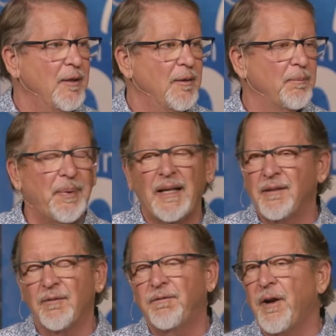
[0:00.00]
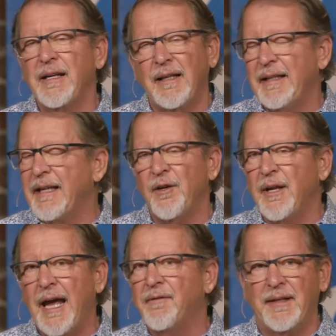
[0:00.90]
But frankly, they don't
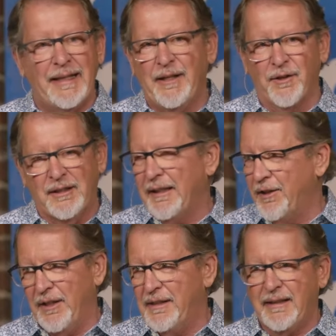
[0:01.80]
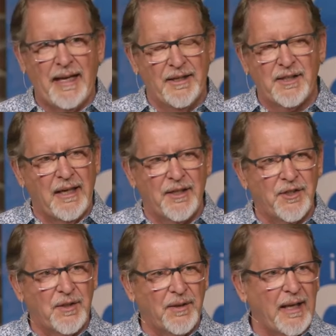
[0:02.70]
have any earthly goods at that stage,
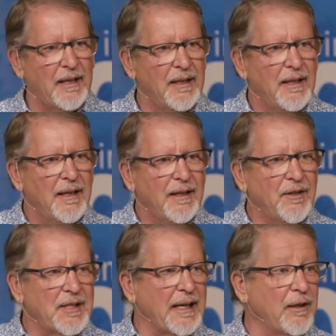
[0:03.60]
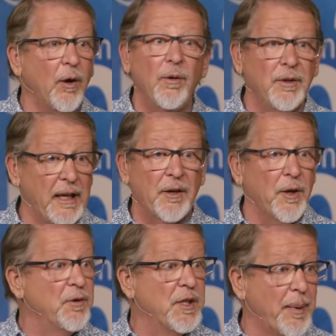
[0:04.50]
do they? It's like, oh, there
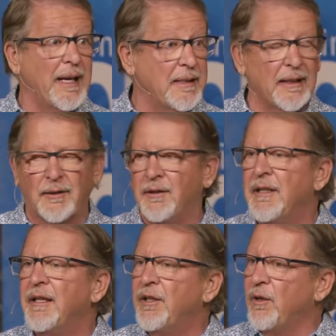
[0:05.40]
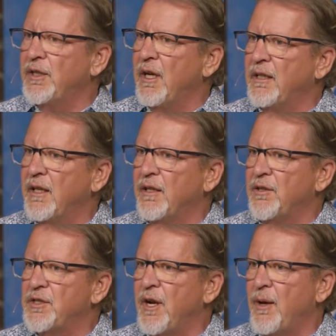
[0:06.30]
goes the bicycle. You know,
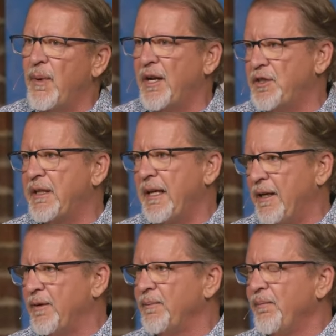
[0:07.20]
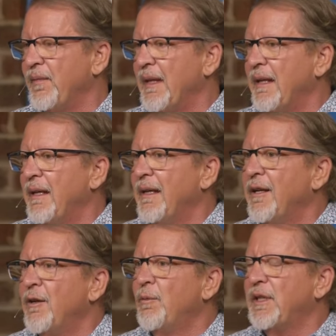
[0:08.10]
there's not much there.
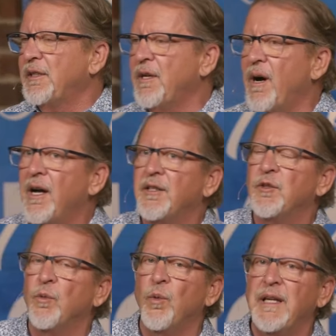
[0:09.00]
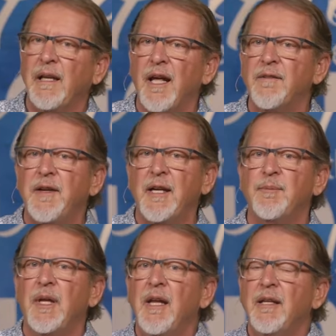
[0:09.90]
With God, we love
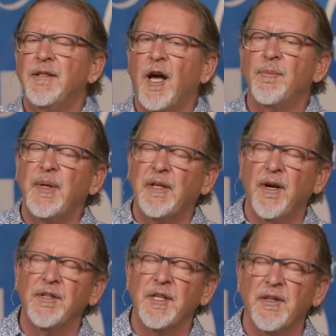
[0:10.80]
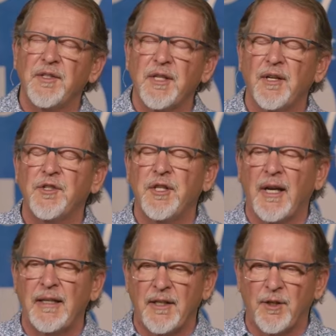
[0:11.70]
him not because of the
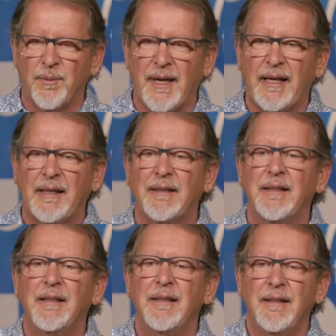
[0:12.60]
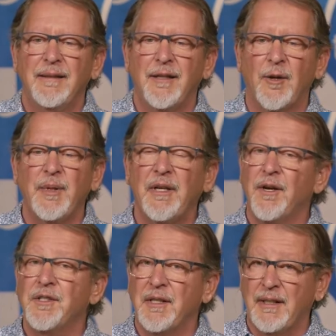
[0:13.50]
sunshine and the rain, not
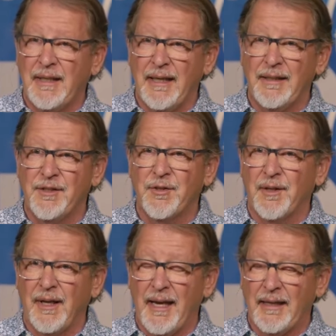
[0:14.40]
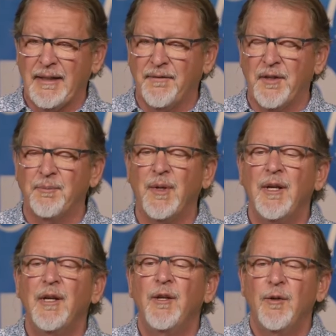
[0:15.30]
because of the kids or the lack of them.
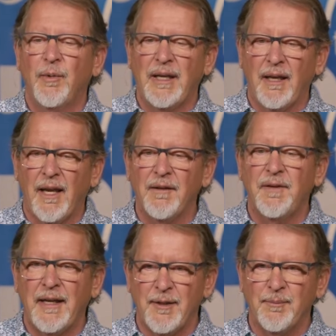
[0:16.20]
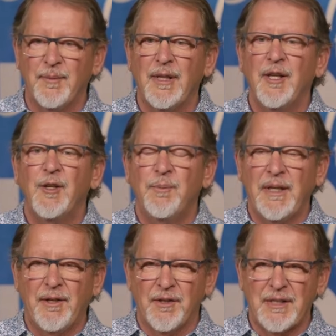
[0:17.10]
We love him
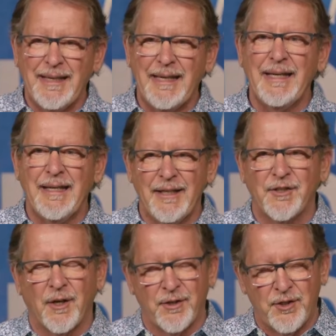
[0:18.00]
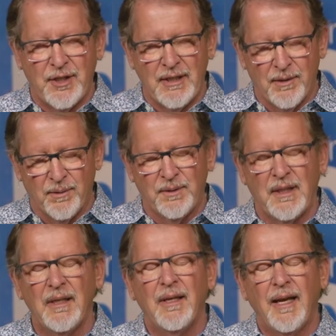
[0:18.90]
because he is our shield
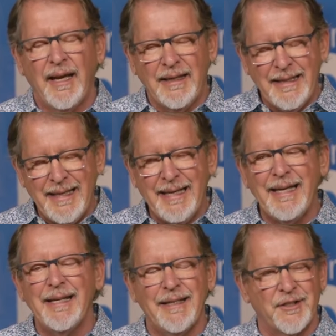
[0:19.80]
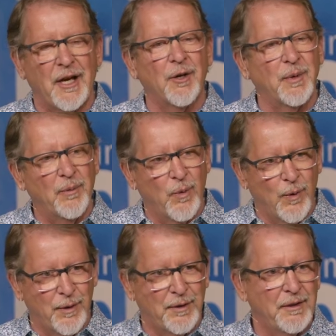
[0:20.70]
and he is our
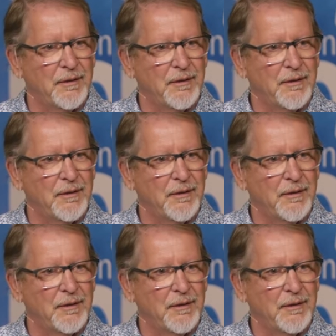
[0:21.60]
reward.